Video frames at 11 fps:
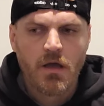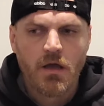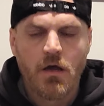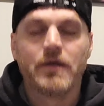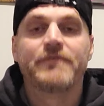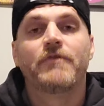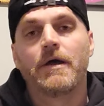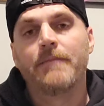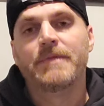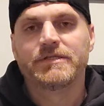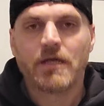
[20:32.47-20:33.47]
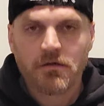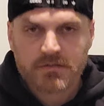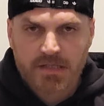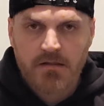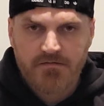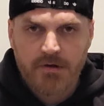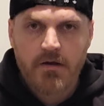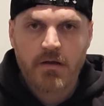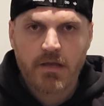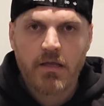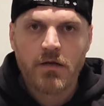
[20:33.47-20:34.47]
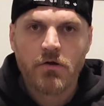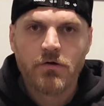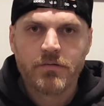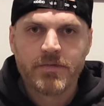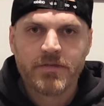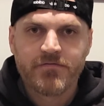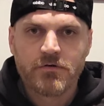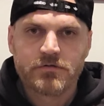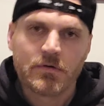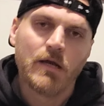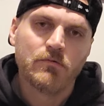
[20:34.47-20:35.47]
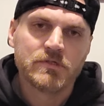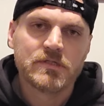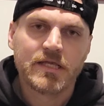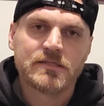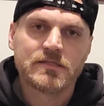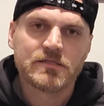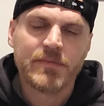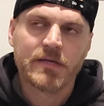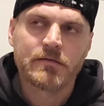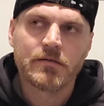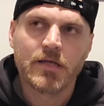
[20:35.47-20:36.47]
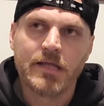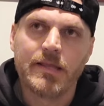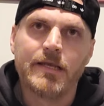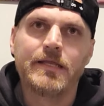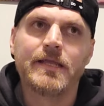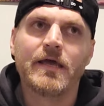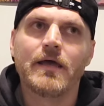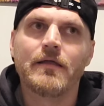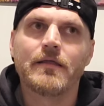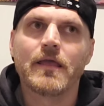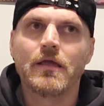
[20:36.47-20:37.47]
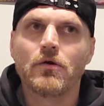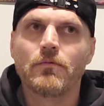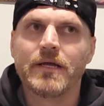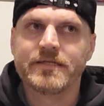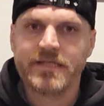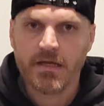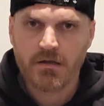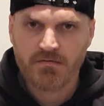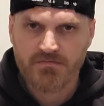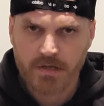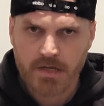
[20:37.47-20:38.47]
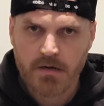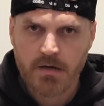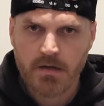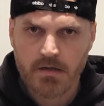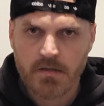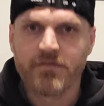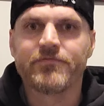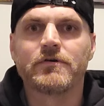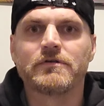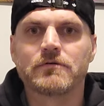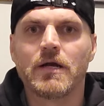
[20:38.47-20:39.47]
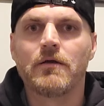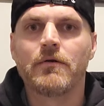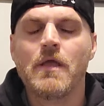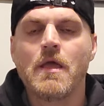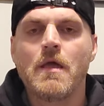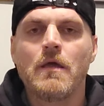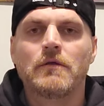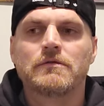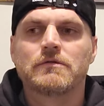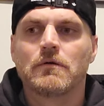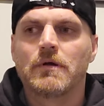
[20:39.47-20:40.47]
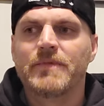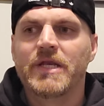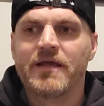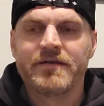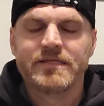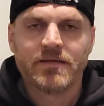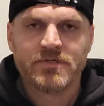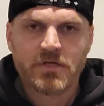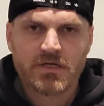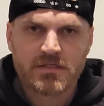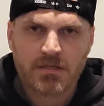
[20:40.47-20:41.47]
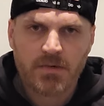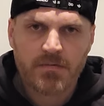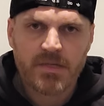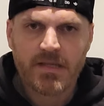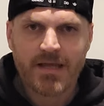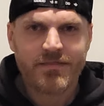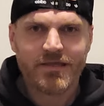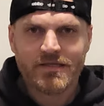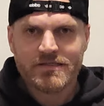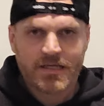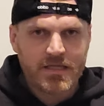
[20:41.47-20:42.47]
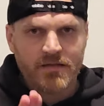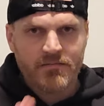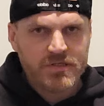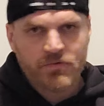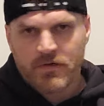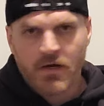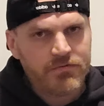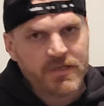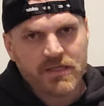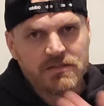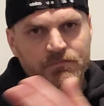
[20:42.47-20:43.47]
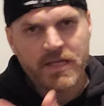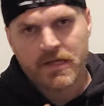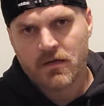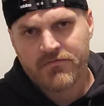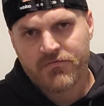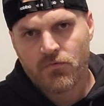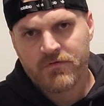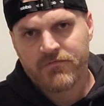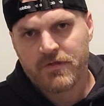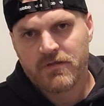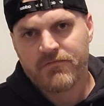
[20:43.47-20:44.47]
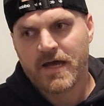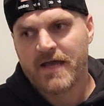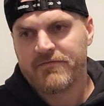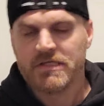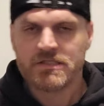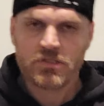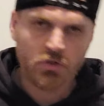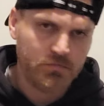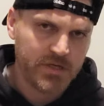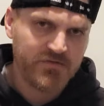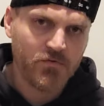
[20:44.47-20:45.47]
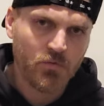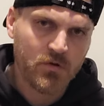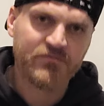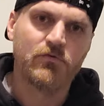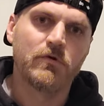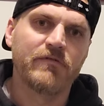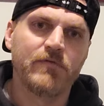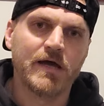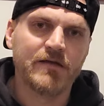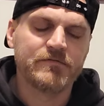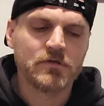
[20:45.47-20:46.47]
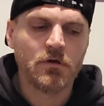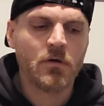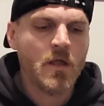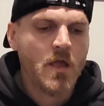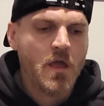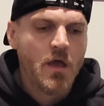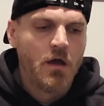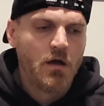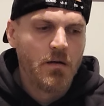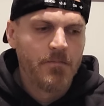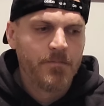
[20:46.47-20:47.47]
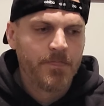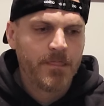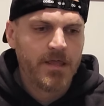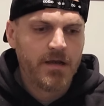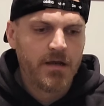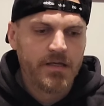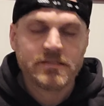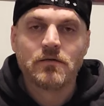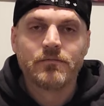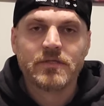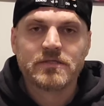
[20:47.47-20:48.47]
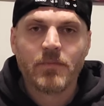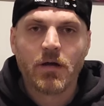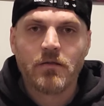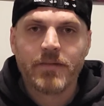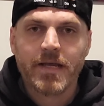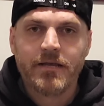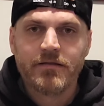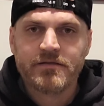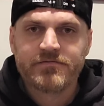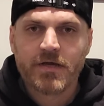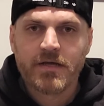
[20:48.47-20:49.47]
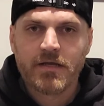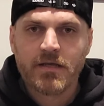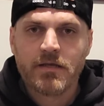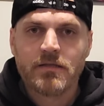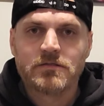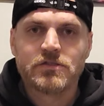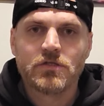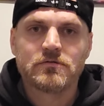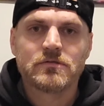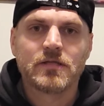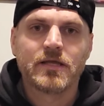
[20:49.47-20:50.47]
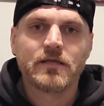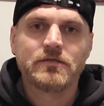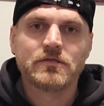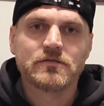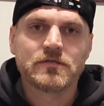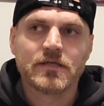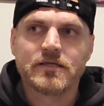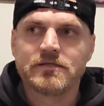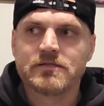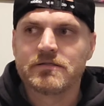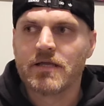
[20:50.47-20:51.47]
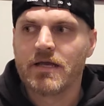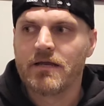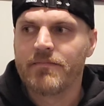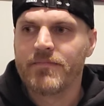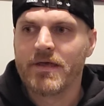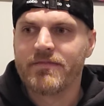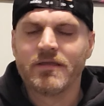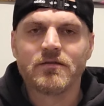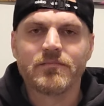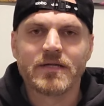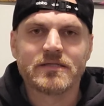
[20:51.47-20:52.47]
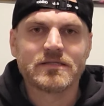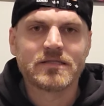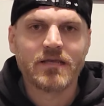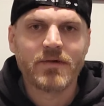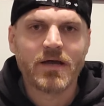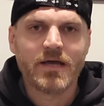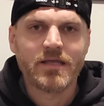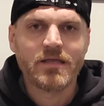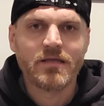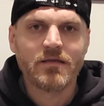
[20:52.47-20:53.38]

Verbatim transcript: Oh, he fought, I mean, Charles Oliveira KO'd him in the first round, which that's expected. And then he got KO'd by Diego Ferreira in the first round. So I mean, anytime he tries to come up, he I think he's like an in between. I don't think he's big enough for 155, and he's too big for 145. So um, and uh, he's going to be the smaller man in this fight again against Joe Solecki. Joe Solecki's got, I think they're about the same height.